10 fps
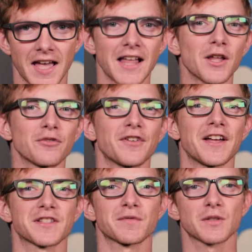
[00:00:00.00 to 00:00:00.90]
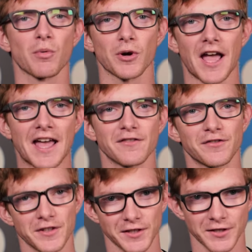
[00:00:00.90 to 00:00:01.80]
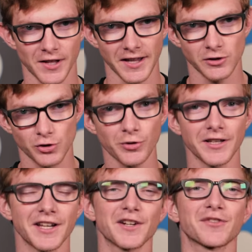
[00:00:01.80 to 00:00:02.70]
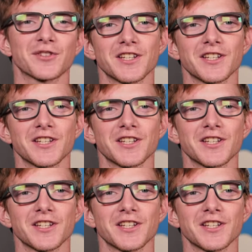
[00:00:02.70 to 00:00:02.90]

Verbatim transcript: Hello, fans of sport and physics alike. Julian here for